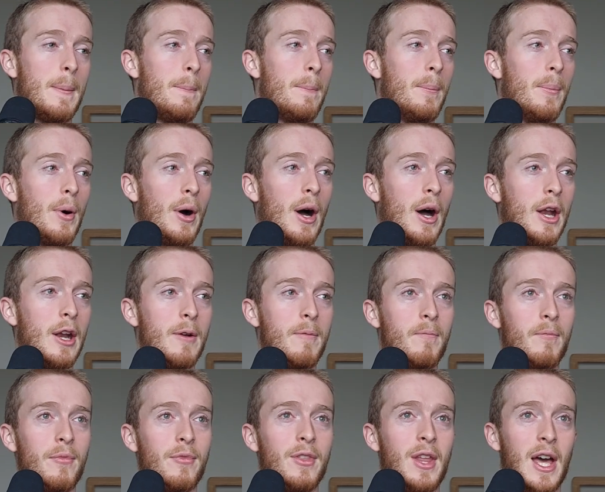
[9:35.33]
But
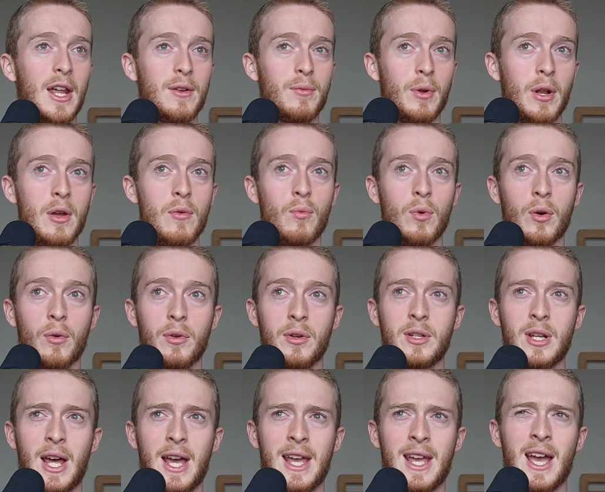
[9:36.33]
that's what I will
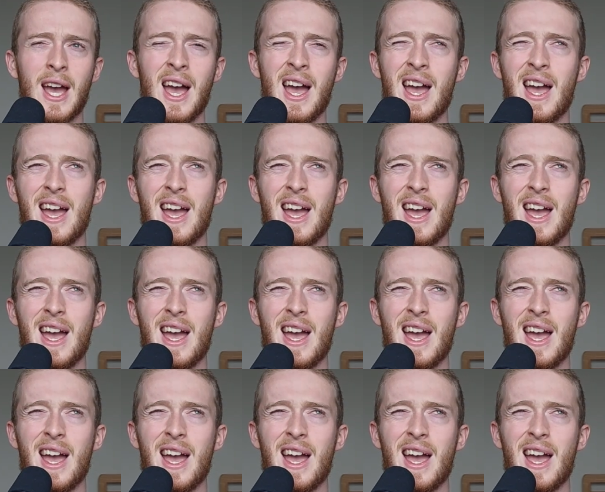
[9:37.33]
say.